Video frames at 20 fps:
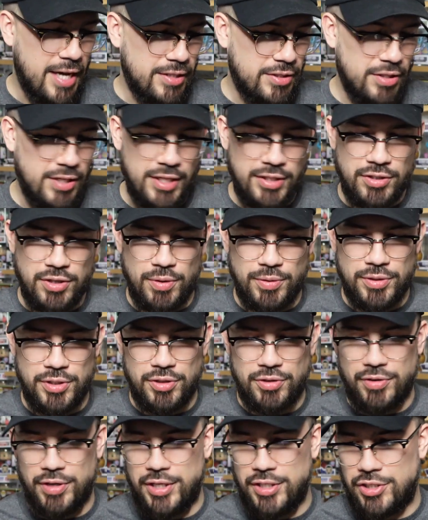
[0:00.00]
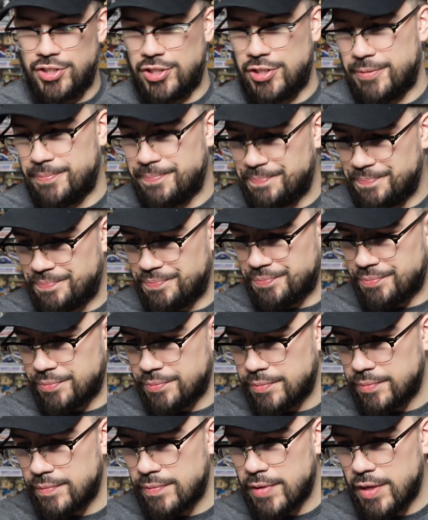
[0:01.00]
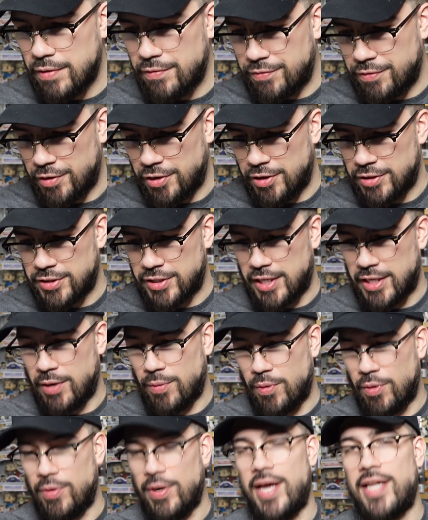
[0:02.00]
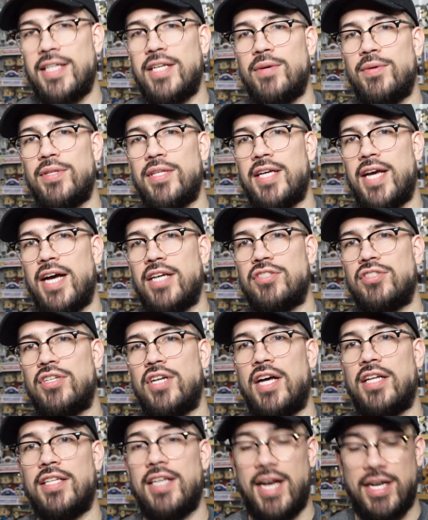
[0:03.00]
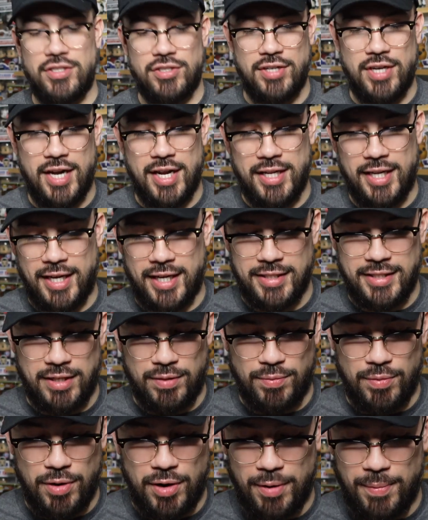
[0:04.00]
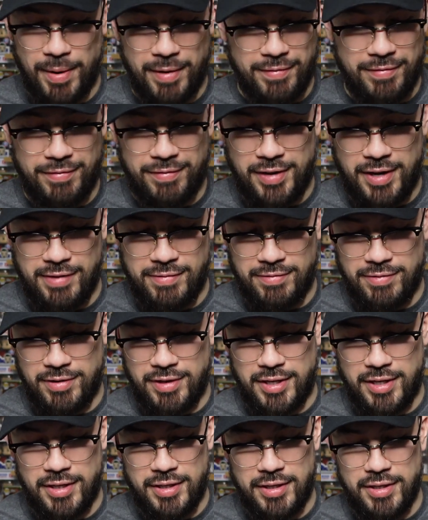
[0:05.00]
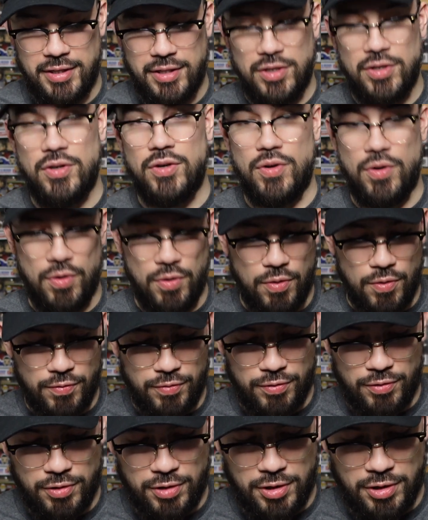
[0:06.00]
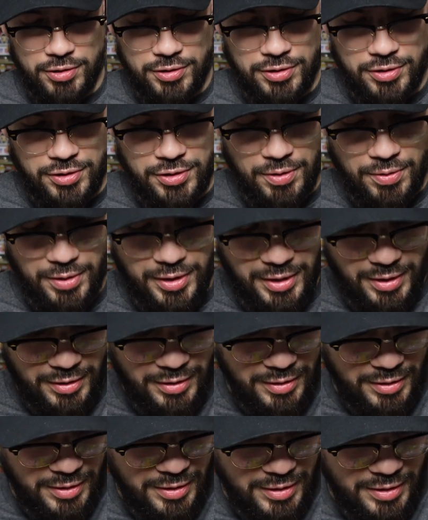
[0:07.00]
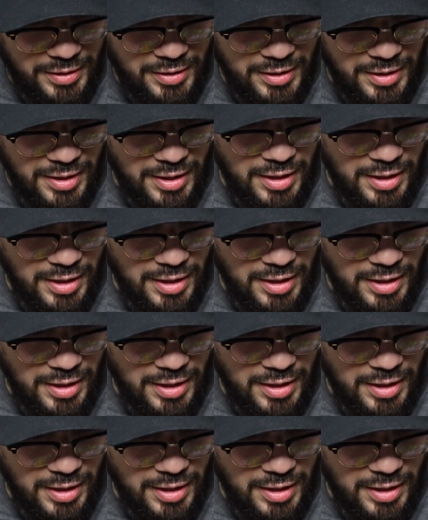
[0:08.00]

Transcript: So let's go with the Grinch first, and then we'll end it with the Astronaut. The Astronaut, like I said, one of my favorite overall sodas